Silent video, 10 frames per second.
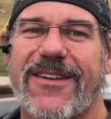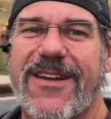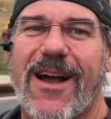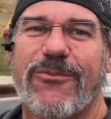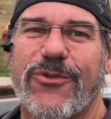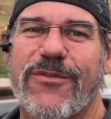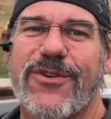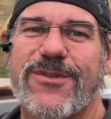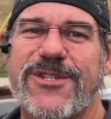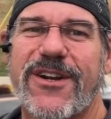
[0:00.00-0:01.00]
Toms River,
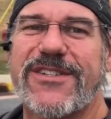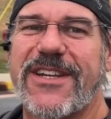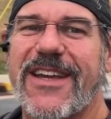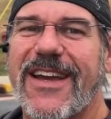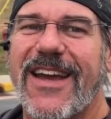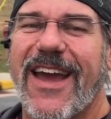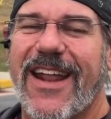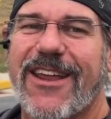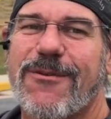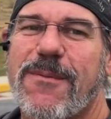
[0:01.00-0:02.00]
New Jersey. And I
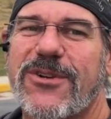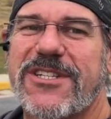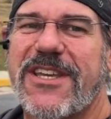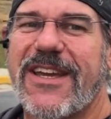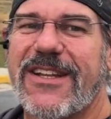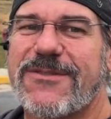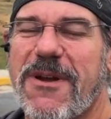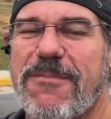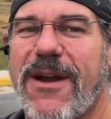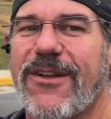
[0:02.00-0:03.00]
can remember as kids, my
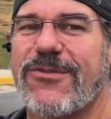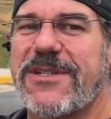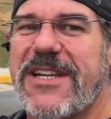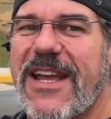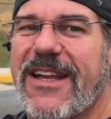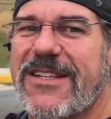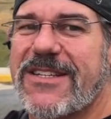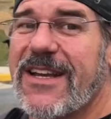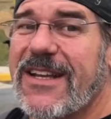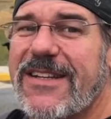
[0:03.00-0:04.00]
parents would take us
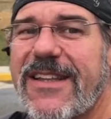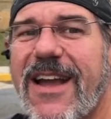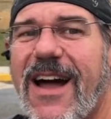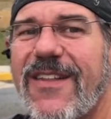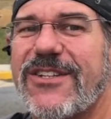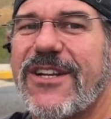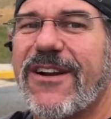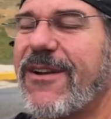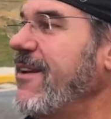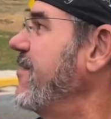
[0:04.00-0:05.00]
to the college here,
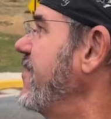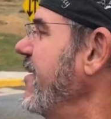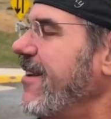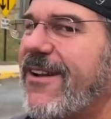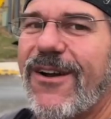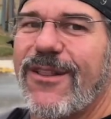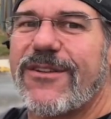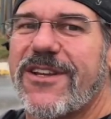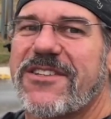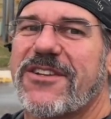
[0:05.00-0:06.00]
and this, you know, it looks
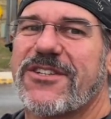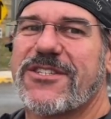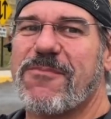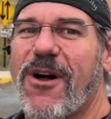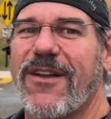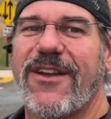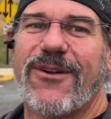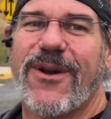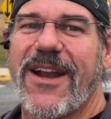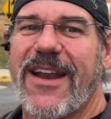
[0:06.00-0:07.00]
like such a small hill
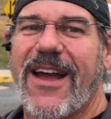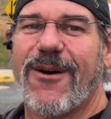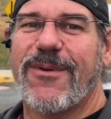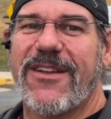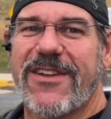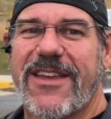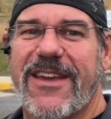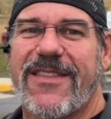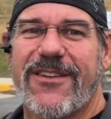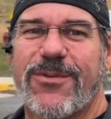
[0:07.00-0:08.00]
right now, but as a
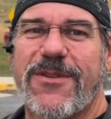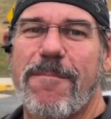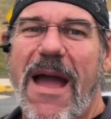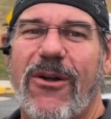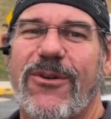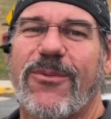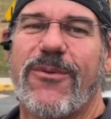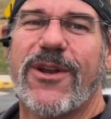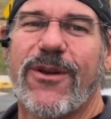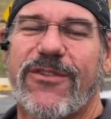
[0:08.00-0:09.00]
kid, this was a mountain. We
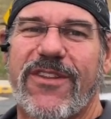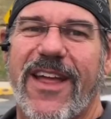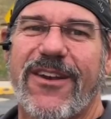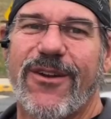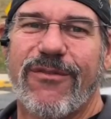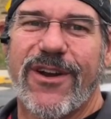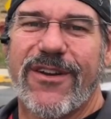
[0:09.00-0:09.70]
would go sledding over here.